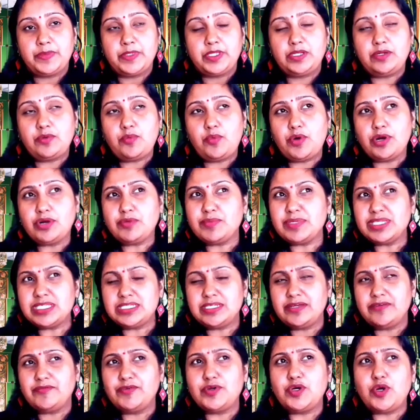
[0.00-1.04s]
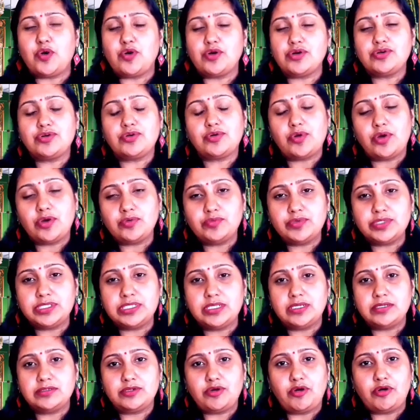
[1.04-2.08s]
What must have gone wrong
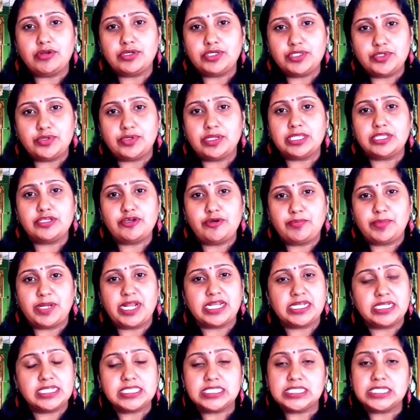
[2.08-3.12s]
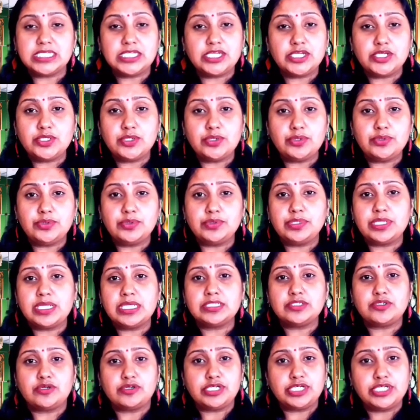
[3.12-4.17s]
with or during your pregnancy? Did you do
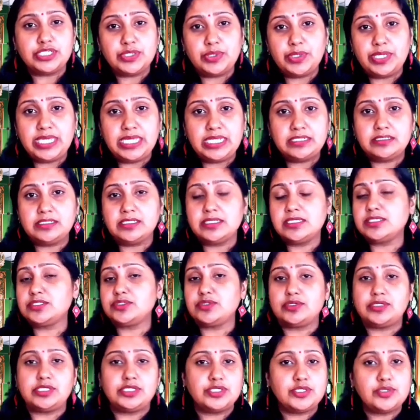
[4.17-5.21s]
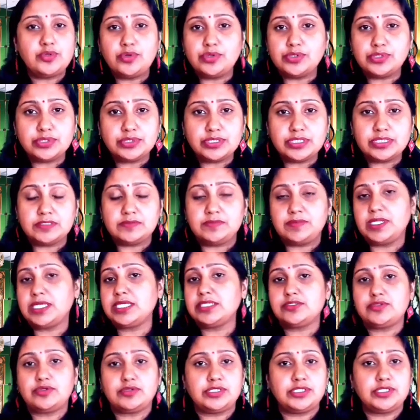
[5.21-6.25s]
this, or did you eat this, or did you go to this
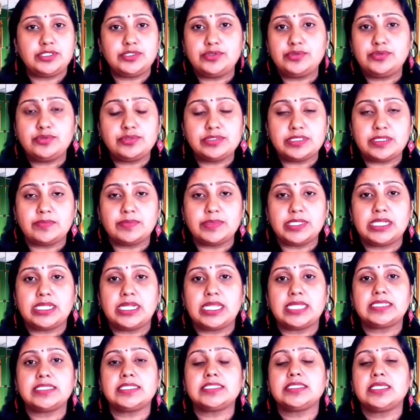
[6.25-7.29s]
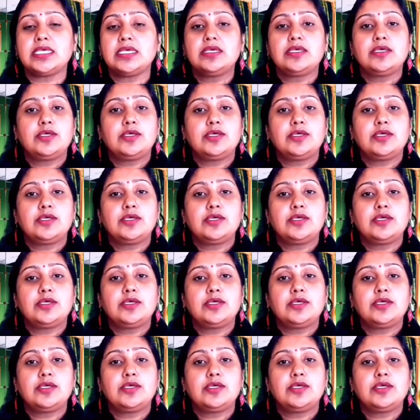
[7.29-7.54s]
place, or did you do something like this?